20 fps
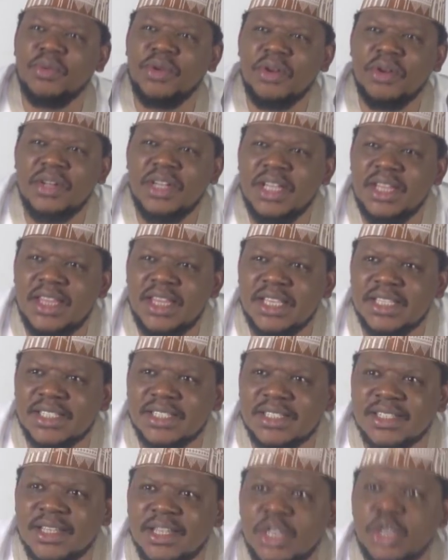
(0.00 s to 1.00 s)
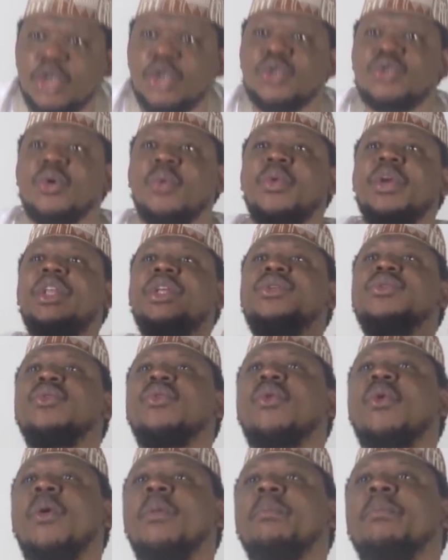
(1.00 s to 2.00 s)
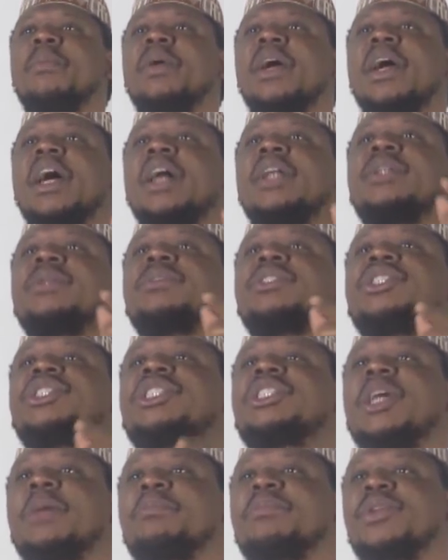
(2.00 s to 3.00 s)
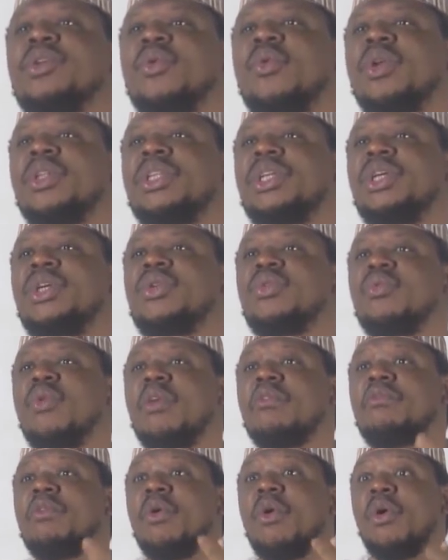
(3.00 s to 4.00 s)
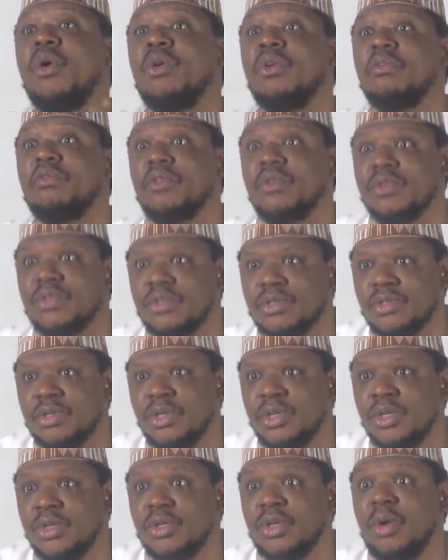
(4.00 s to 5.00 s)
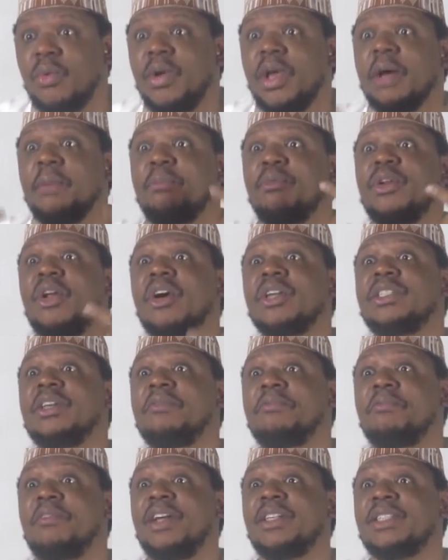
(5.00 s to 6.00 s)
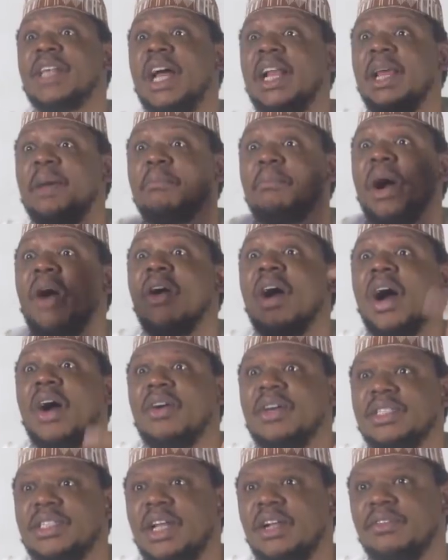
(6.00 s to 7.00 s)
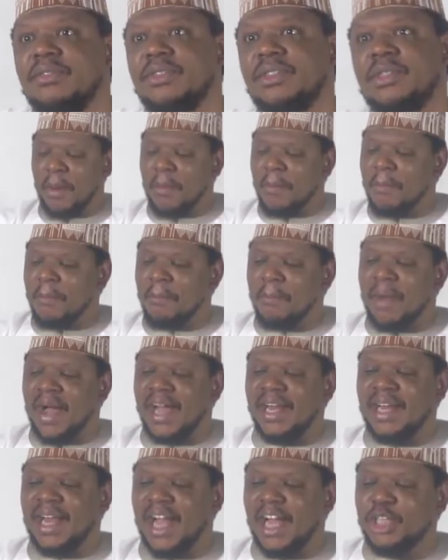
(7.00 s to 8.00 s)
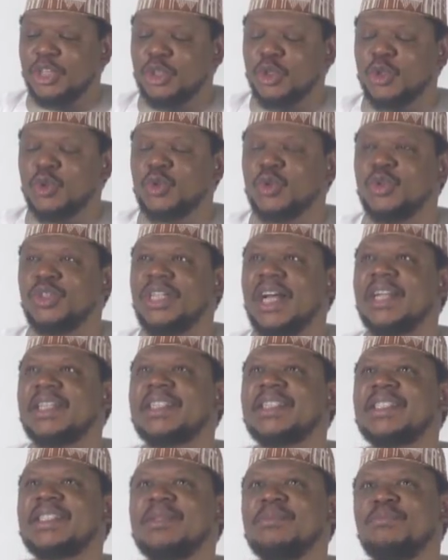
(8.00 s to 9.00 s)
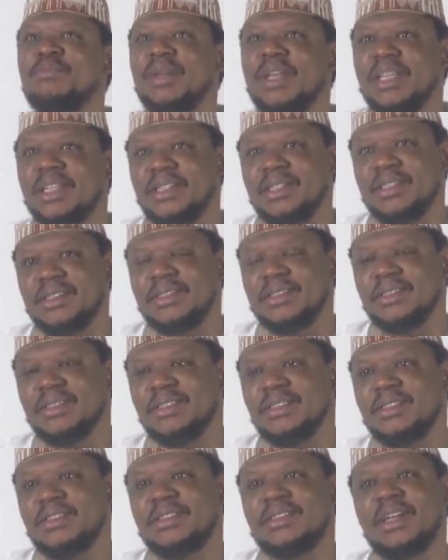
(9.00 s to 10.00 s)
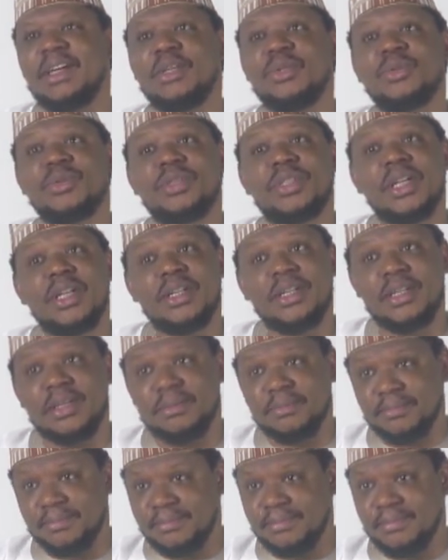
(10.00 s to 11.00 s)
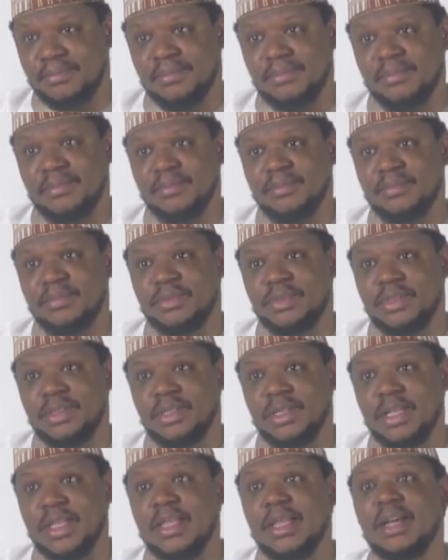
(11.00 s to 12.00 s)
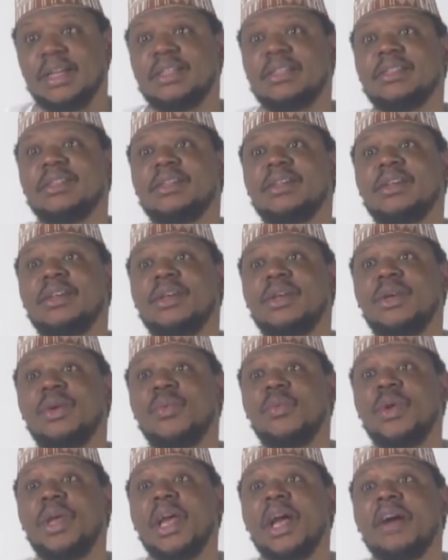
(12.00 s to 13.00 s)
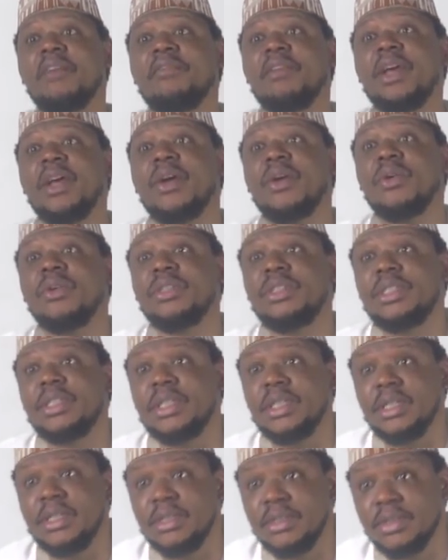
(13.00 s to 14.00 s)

We don't need this. So we need to come and shape the country to work for all of us, so that we can put ourselves first and empower ourselves. My reaction to that simply is trying to tell them that we have a country.